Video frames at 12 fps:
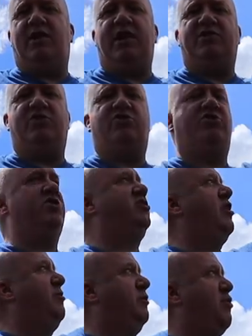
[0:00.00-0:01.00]
connected to the
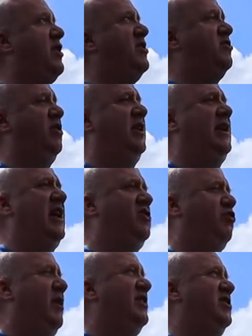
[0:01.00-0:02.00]
top spreader so we can
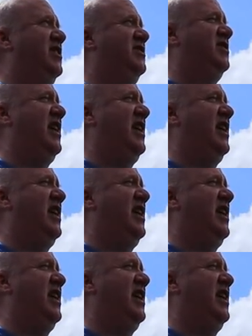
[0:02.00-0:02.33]
get 20 and